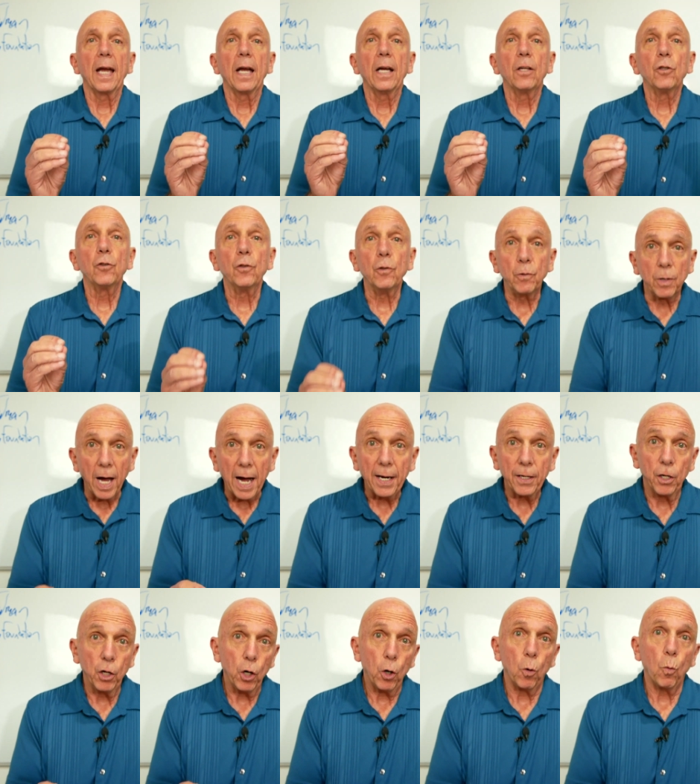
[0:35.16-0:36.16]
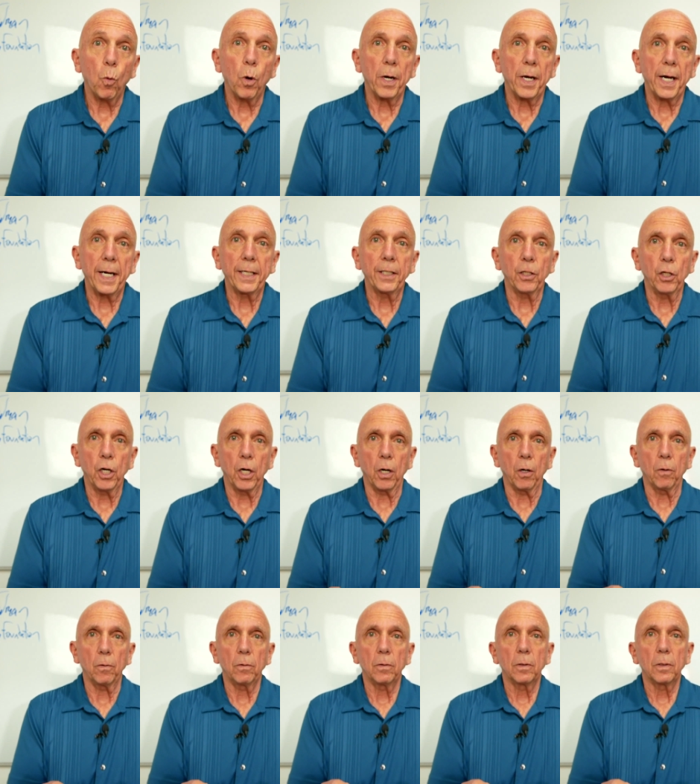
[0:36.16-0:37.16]
do not know what I know
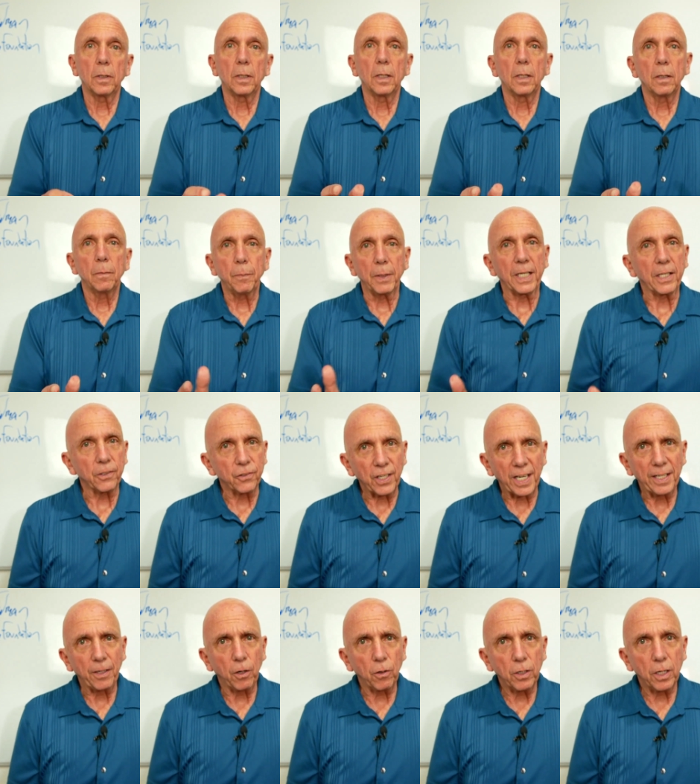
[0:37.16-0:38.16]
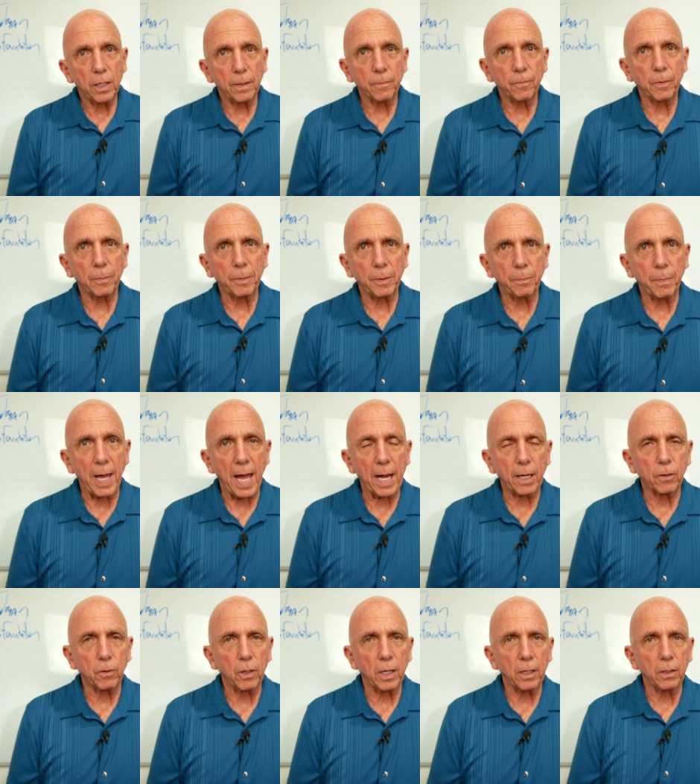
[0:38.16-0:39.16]
because I don't come from a
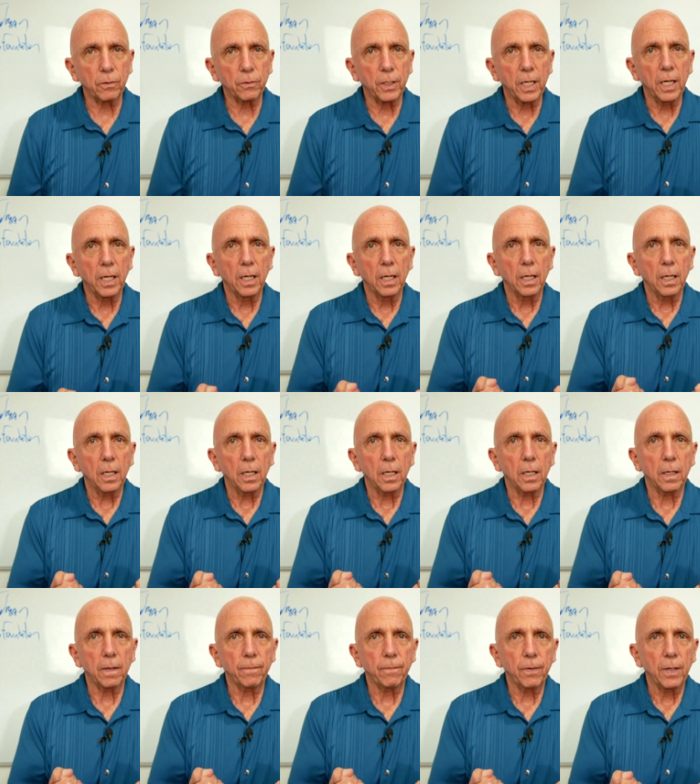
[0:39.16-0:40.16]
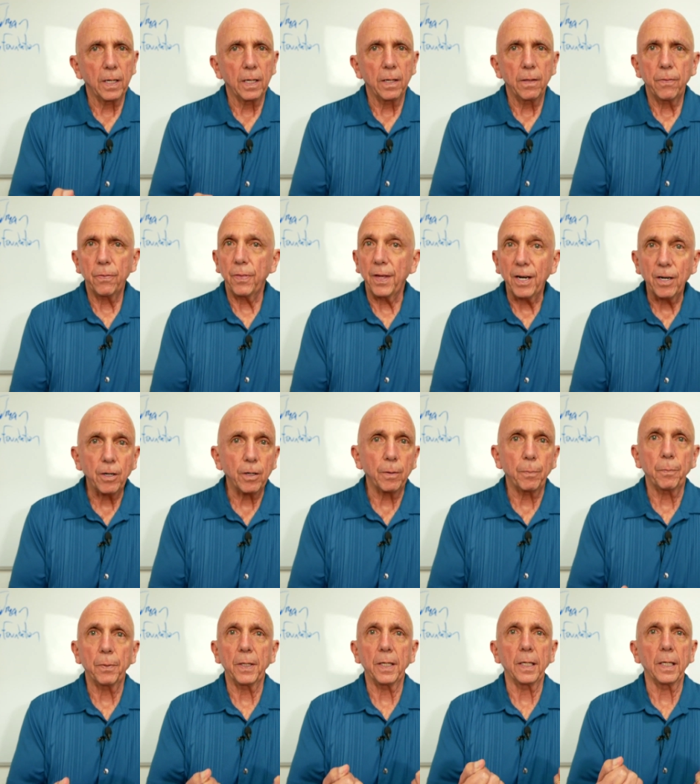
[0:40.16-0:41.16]
background of
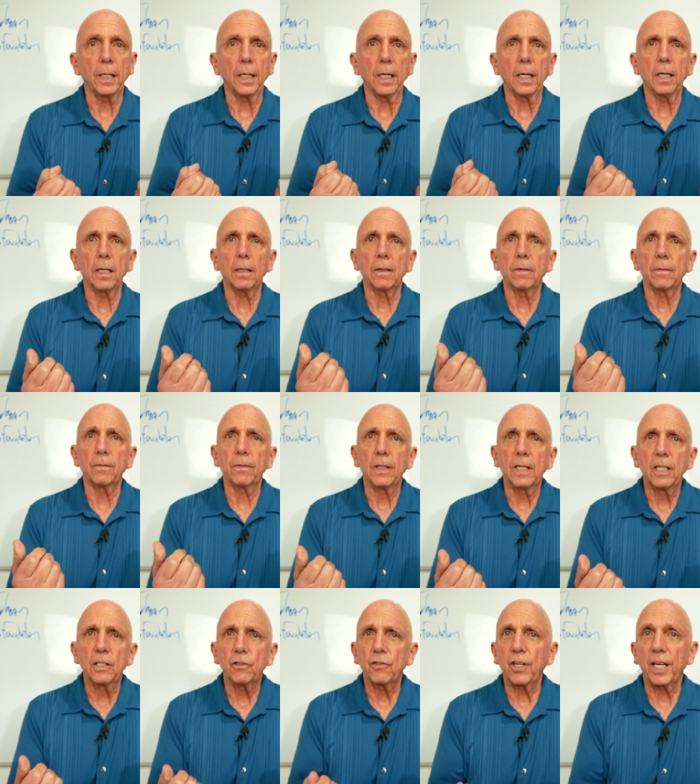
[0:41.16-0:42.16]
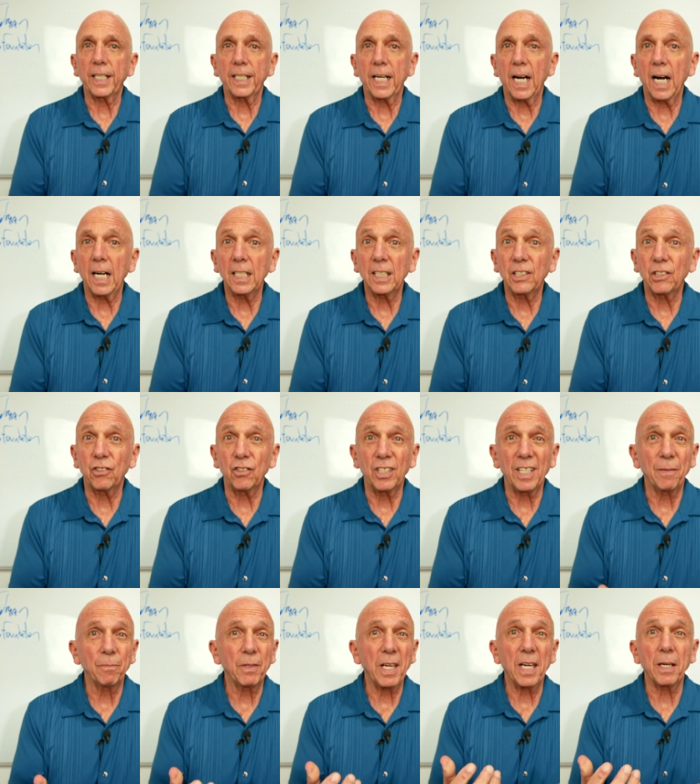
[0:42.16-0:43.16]
therapy, of psychology.
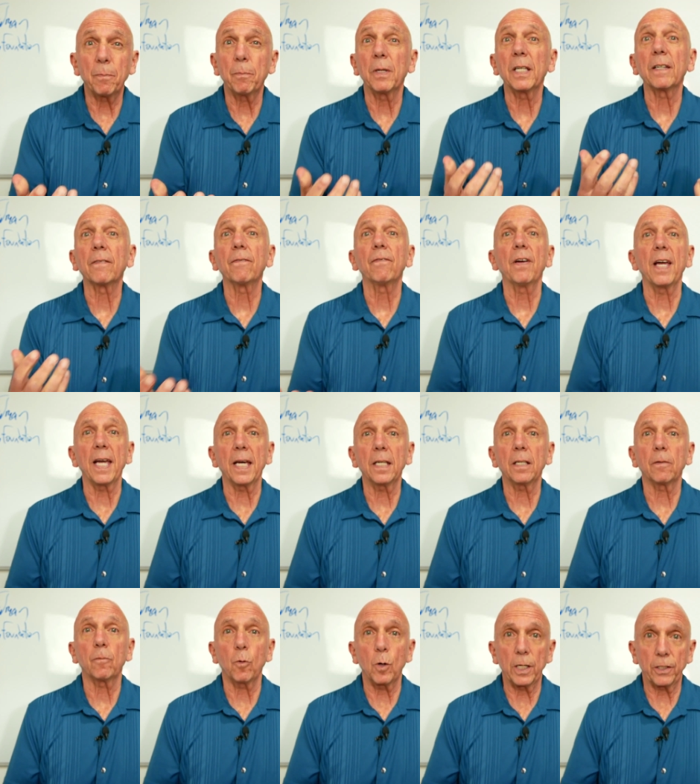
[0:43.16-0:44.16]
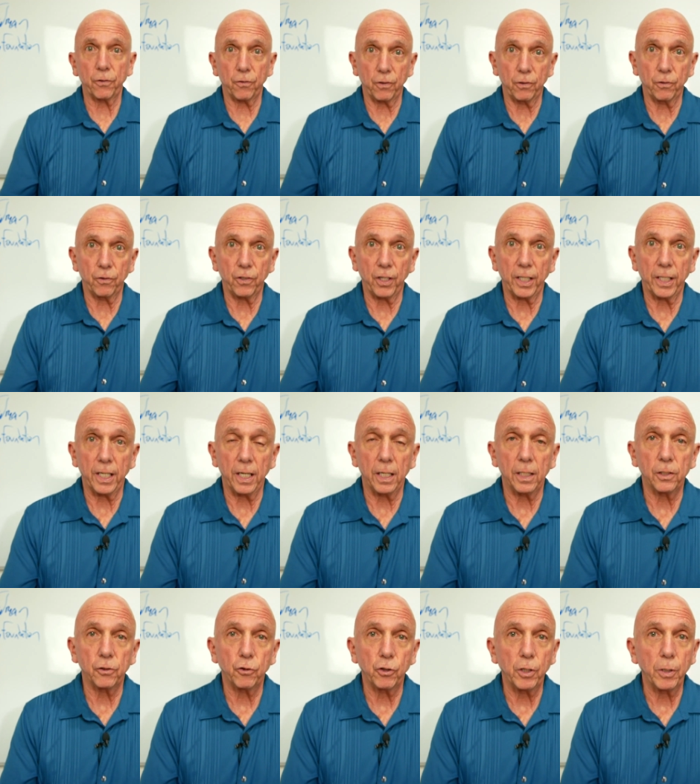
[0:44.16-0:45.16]
I'm not a big fan of Western
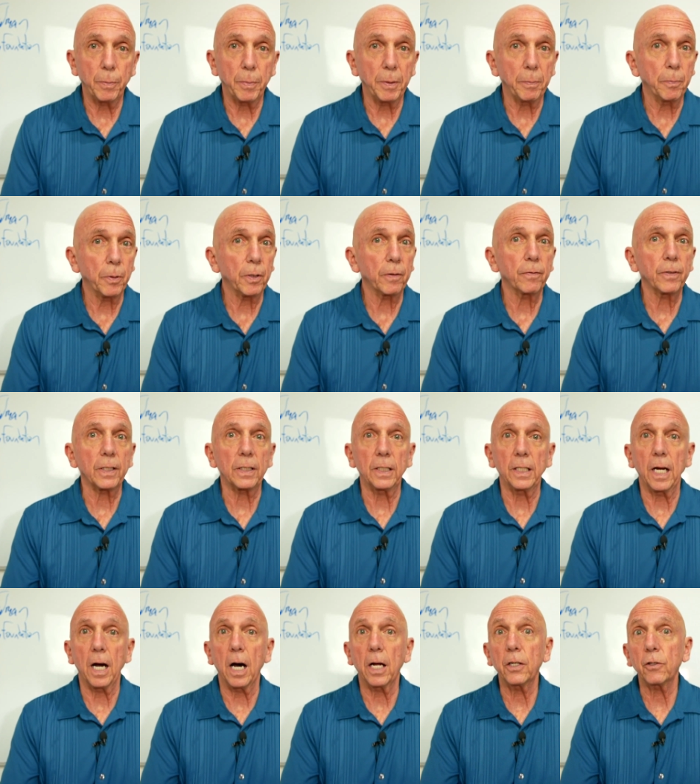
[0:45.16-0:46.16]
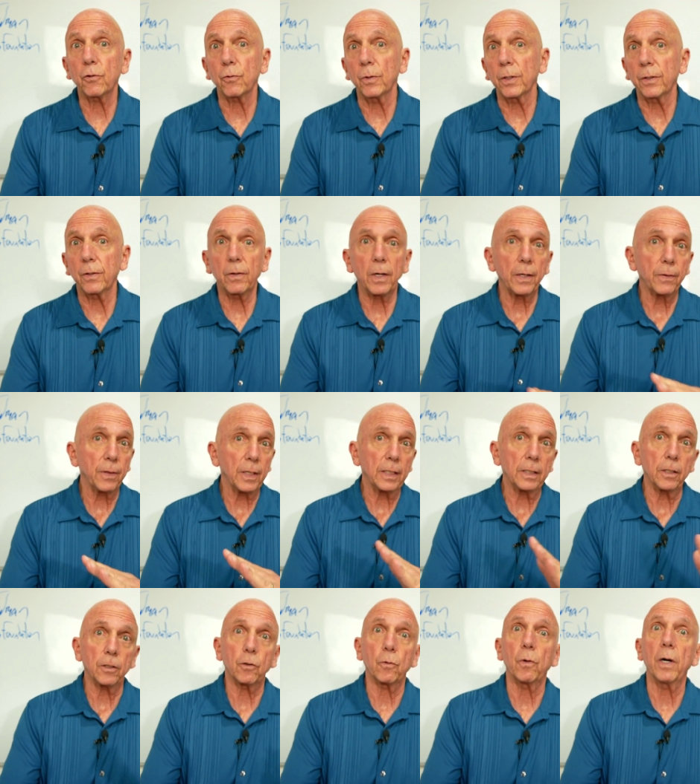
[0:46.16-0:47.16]
psychology, to be perfectly honest with you. I think they're
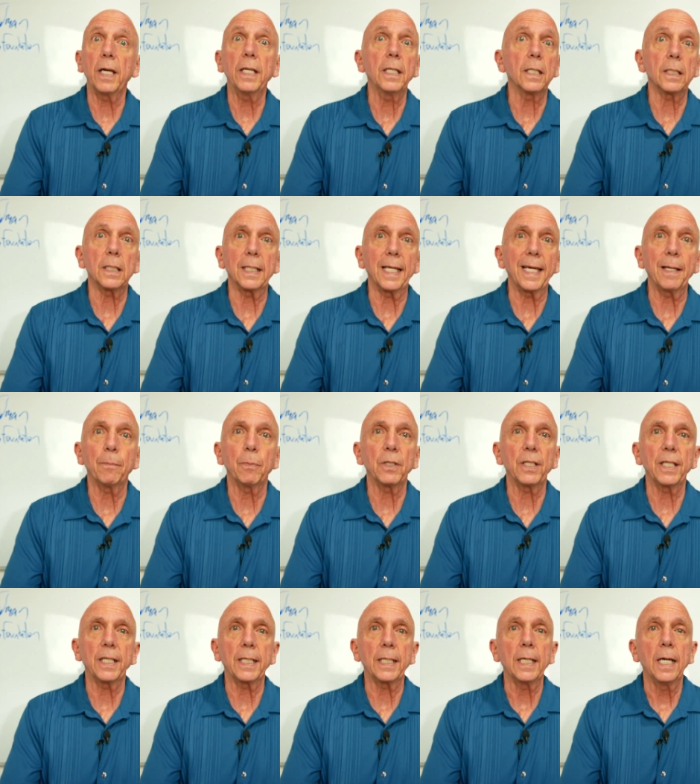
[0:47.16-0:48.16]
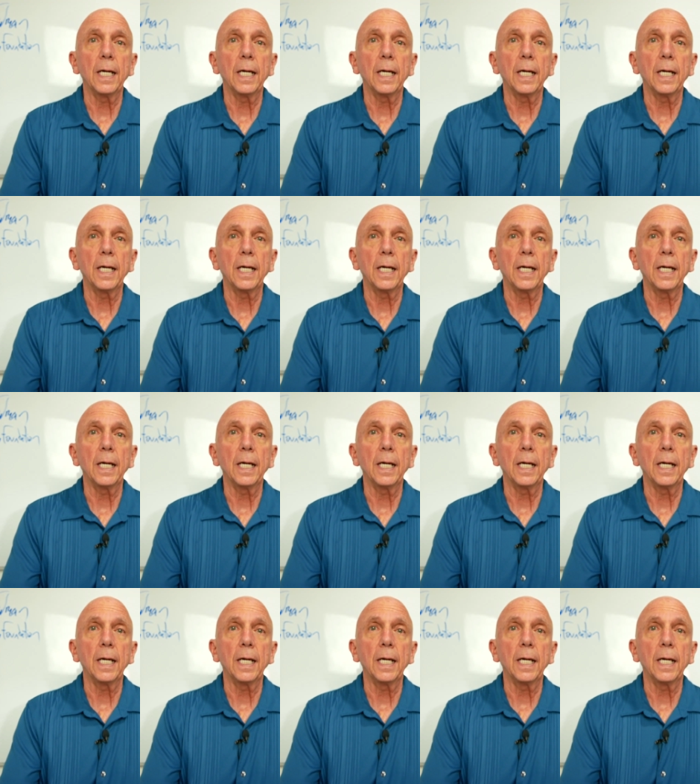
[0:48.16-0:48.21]
great at labeling